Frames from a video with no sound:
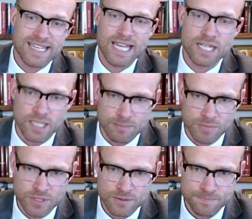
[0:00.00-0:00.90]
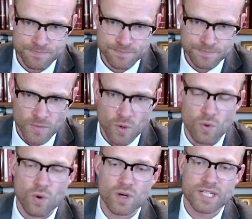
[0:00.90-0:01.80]
kingdoms
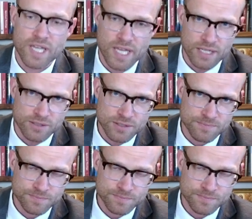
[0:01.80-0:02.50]
or kings.